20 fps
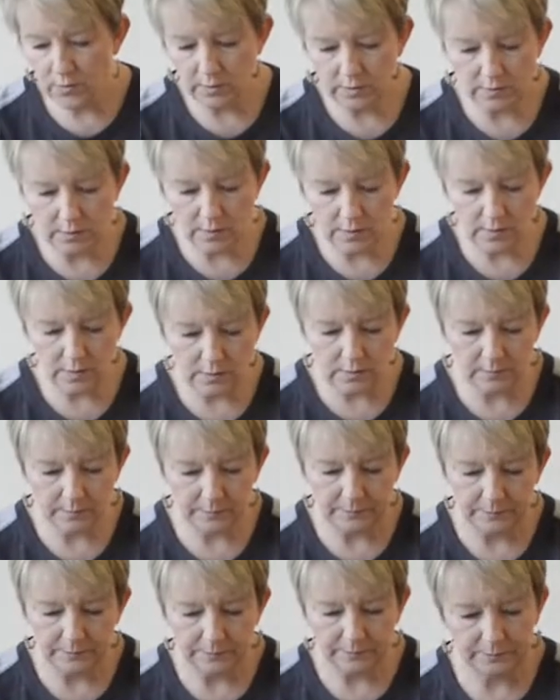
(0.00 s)
long,
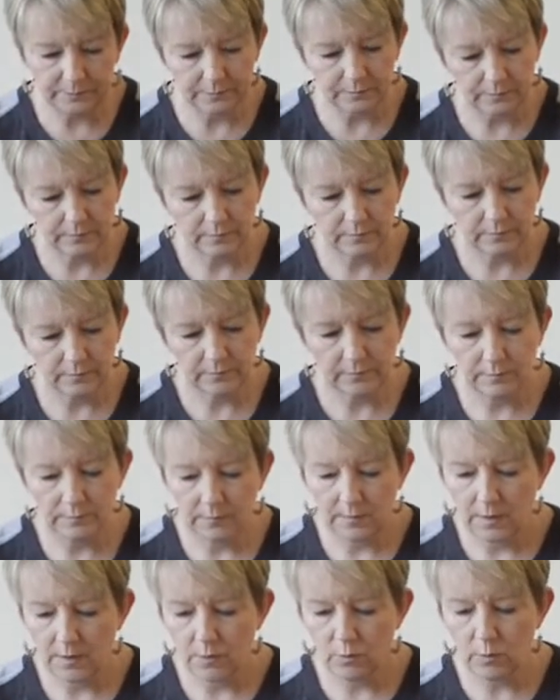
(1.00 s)

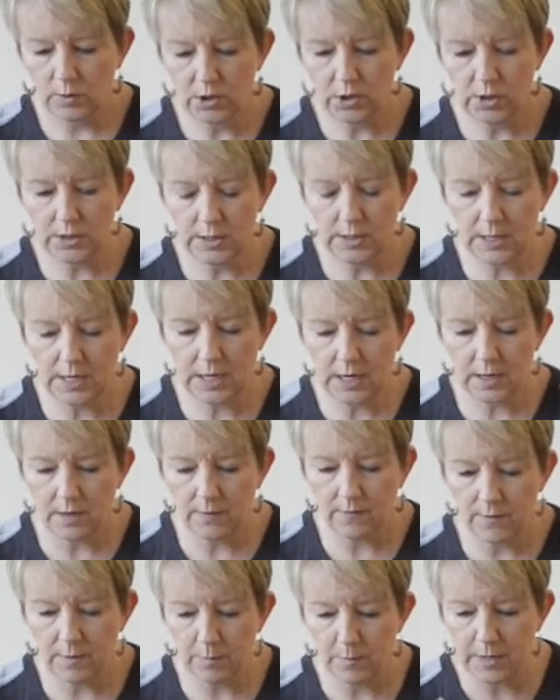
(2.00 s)
we just have
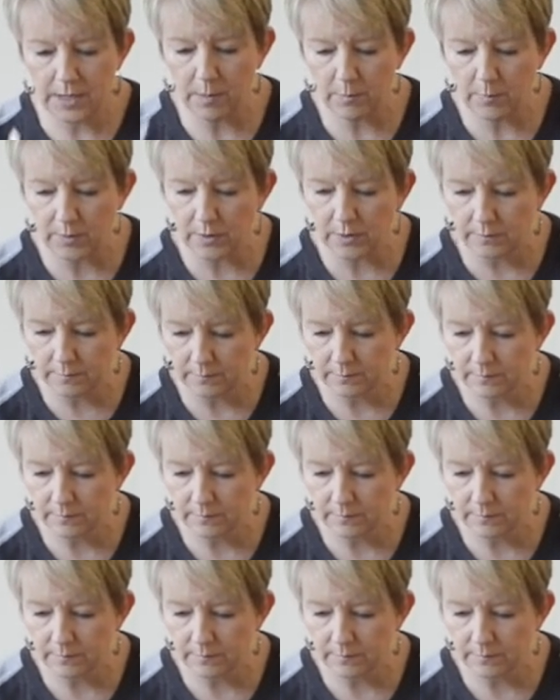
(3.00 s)
the paper.